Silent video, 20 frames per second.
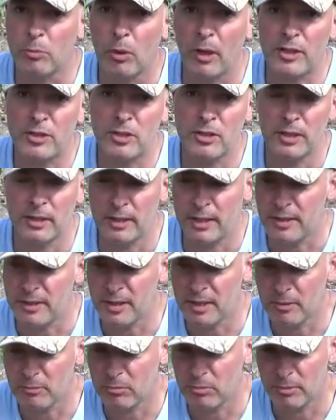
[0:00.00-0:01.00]
watching, I
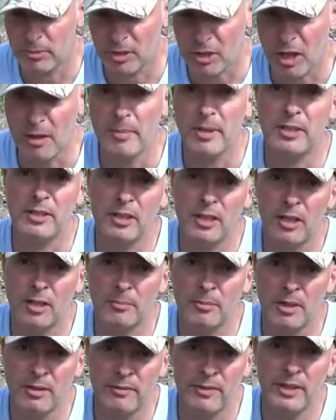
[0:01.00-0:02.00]
think, commenting
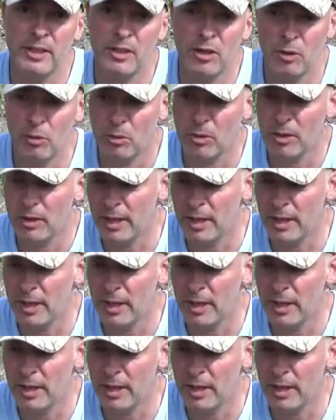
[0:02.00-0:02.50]
on my video where